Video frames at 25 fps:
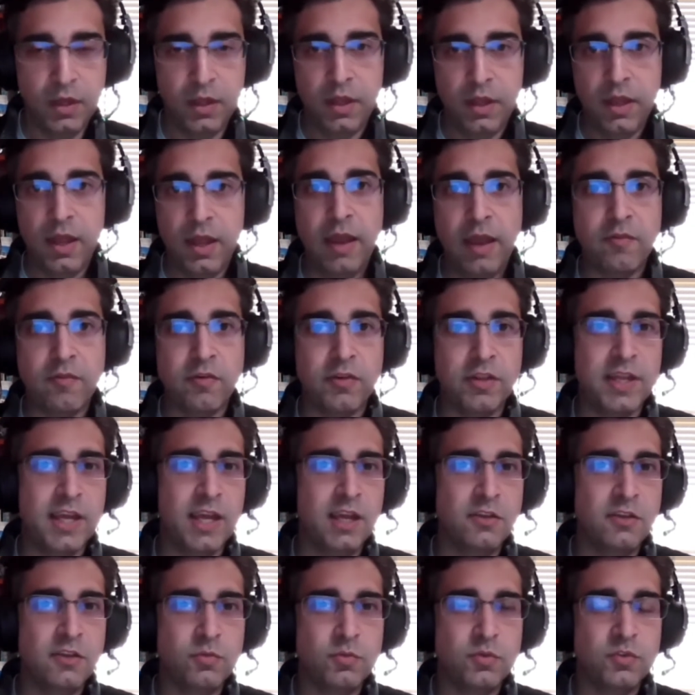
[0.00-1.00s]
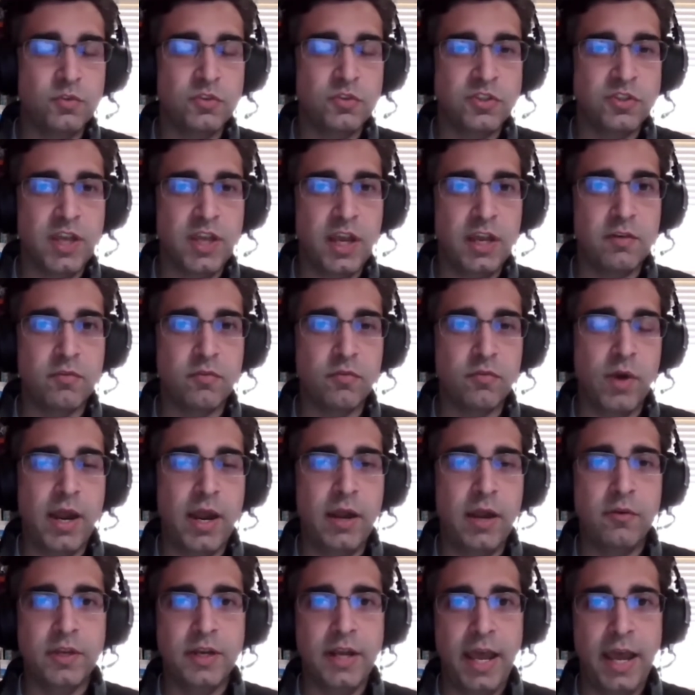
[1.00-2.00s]
Everything else was just kind of
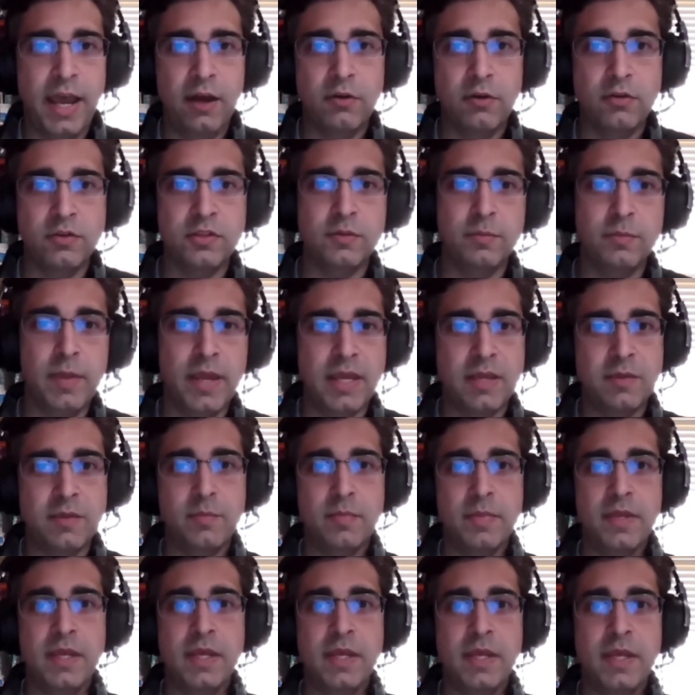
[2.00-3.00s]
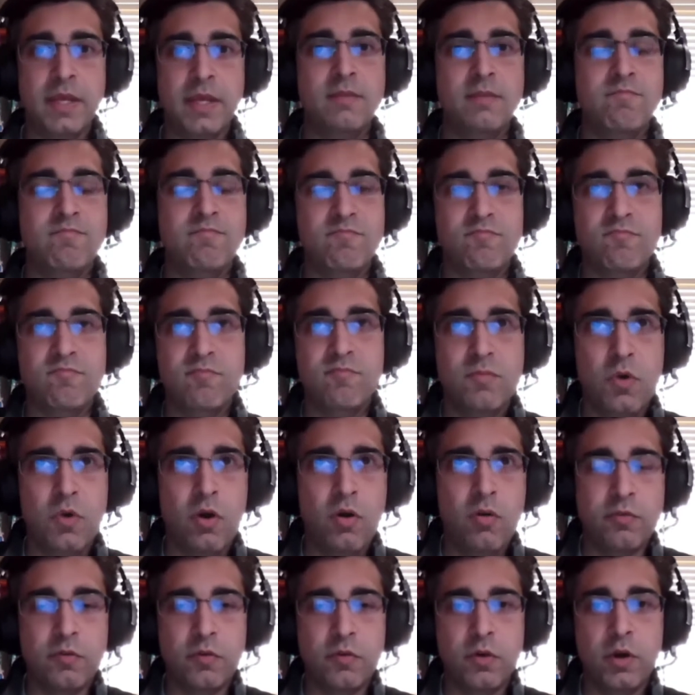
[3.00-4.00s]
rounded out to make me
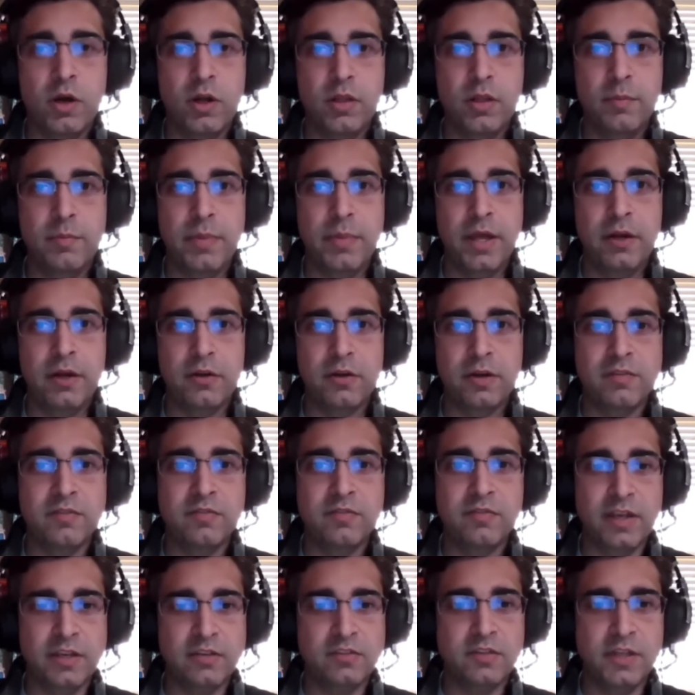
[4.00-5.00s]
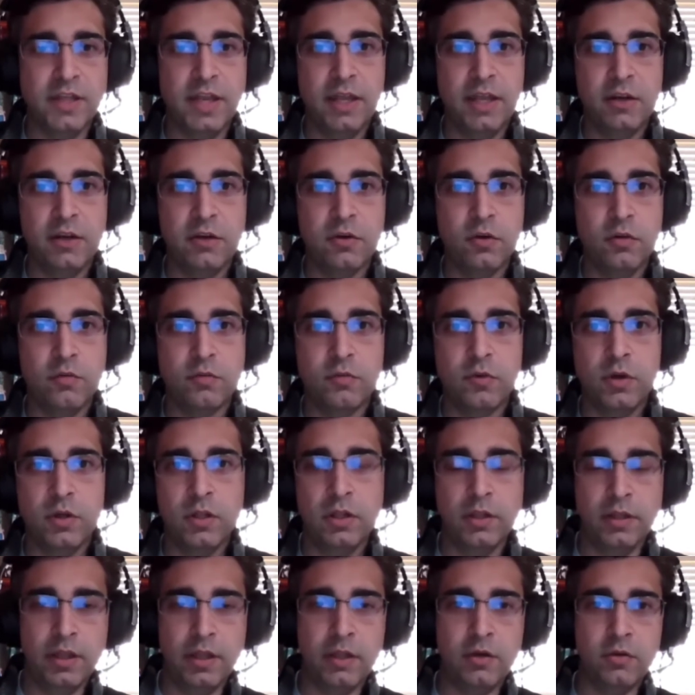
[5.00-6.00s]
overall a better investigator,
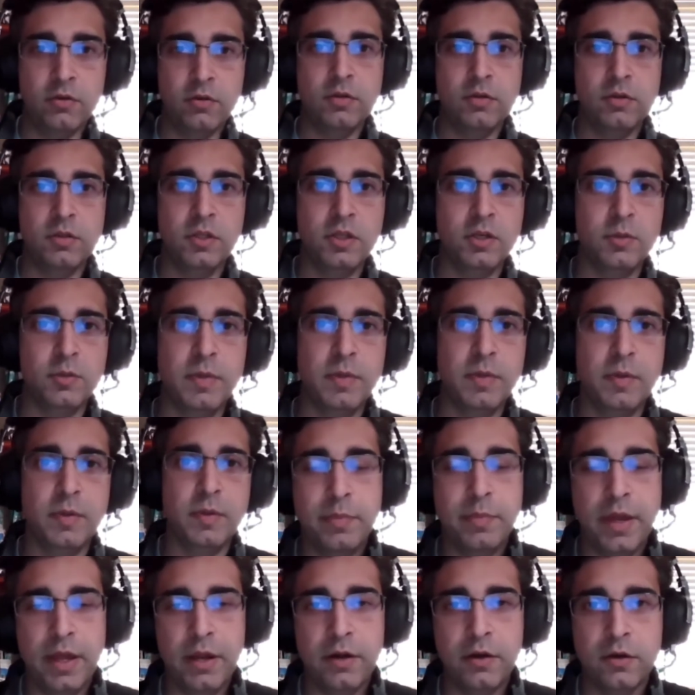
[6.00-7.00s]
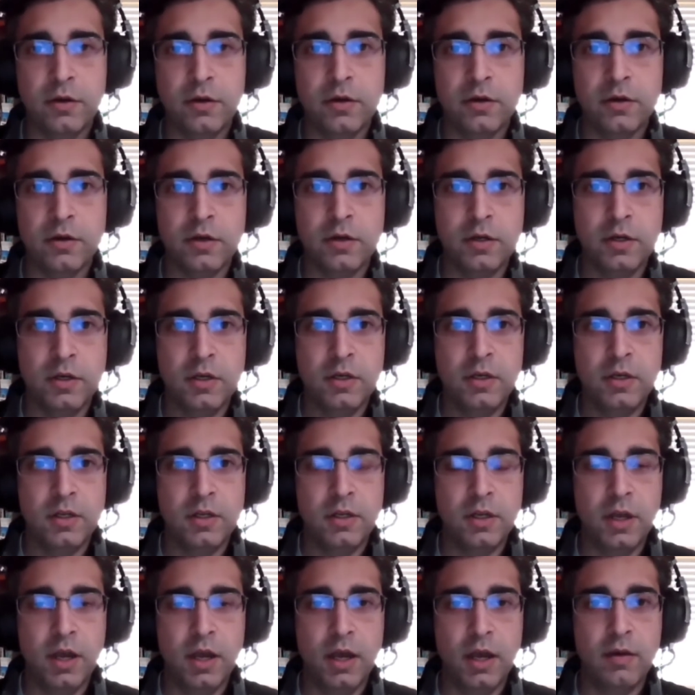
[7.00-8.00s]
overall a little bit better
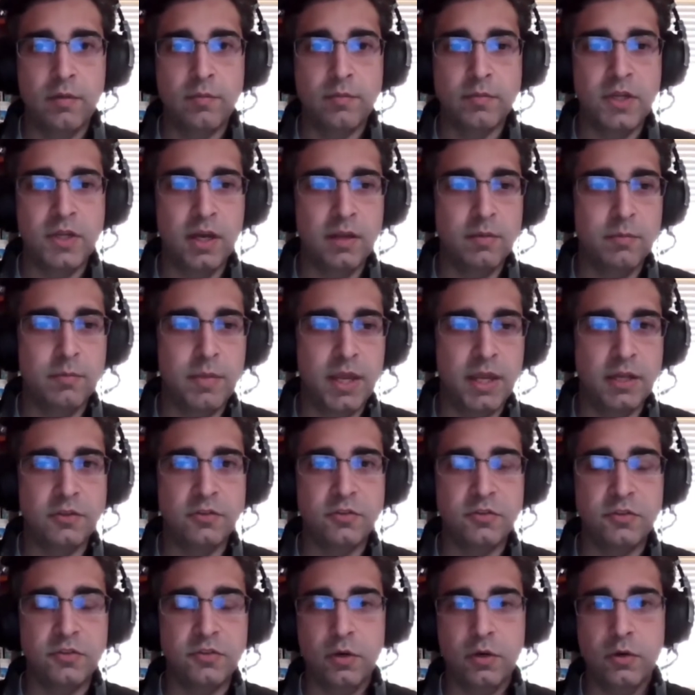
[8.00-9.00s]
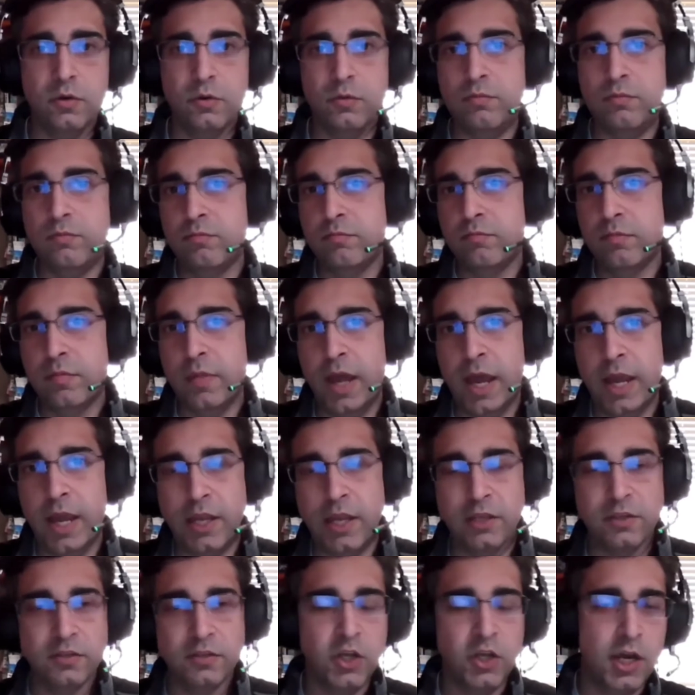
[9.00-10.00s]
gun mage. So I
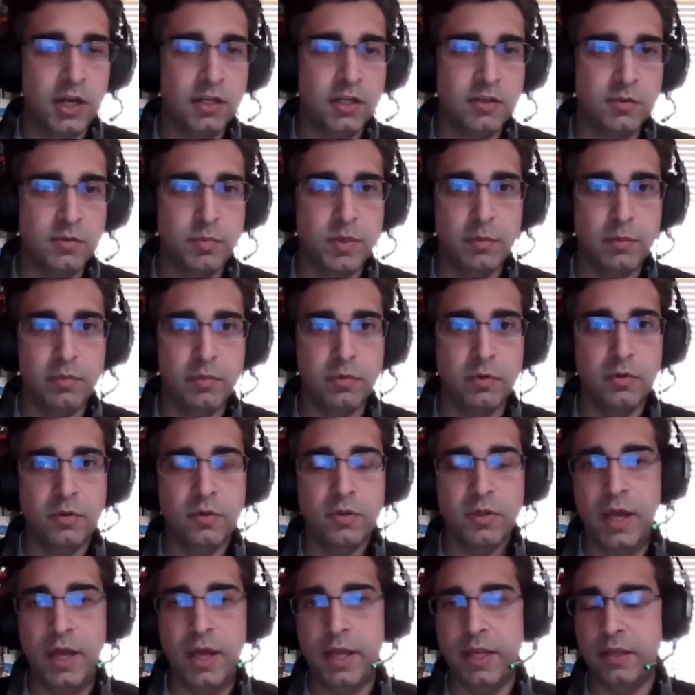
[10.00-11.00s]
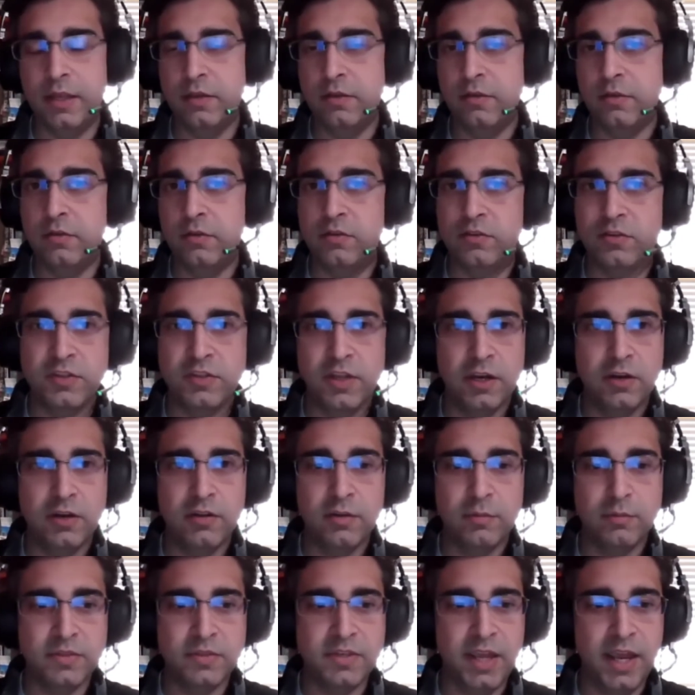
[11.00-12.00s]
can talk to people, I can stare
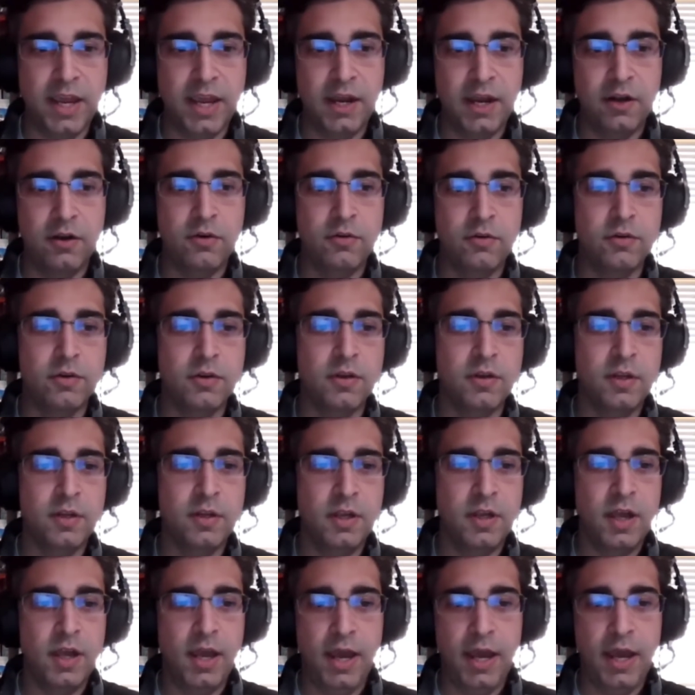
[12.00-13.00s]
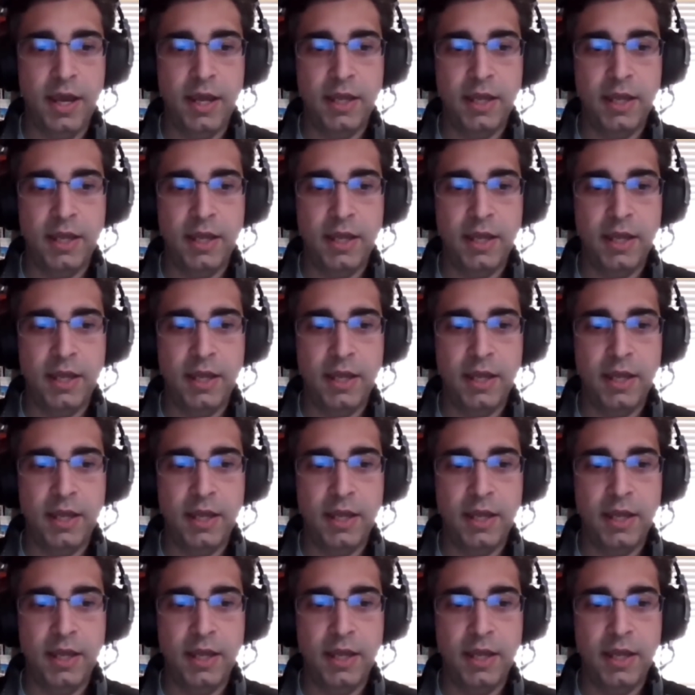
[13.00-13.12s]
them down, I